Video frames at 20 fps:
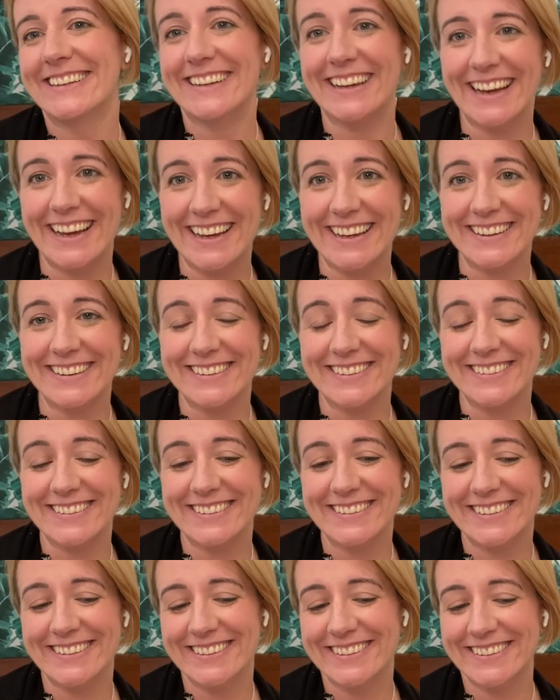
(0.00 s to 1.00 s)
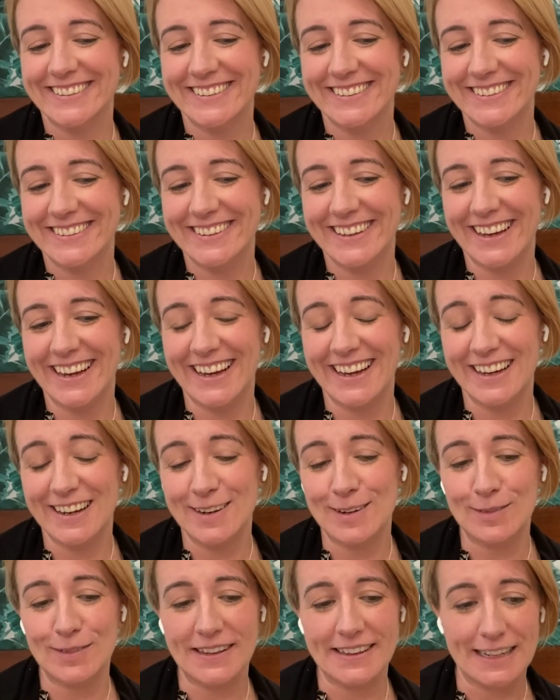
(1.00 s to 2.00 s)
and uh,
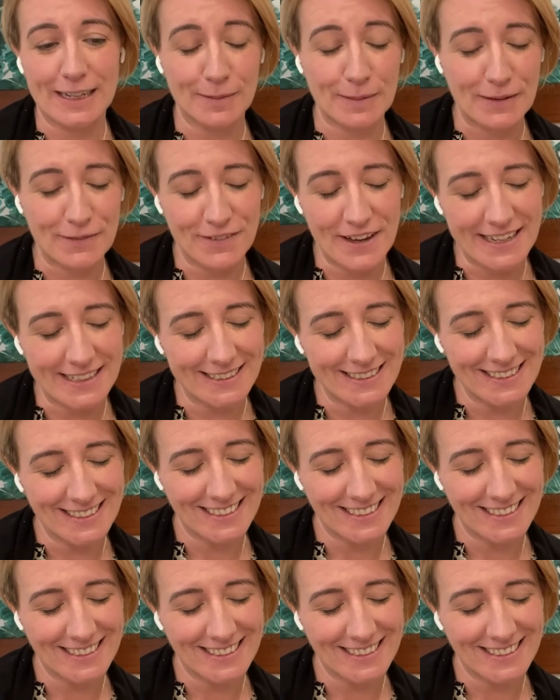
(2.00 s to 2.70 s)
hopefully that'll be fun.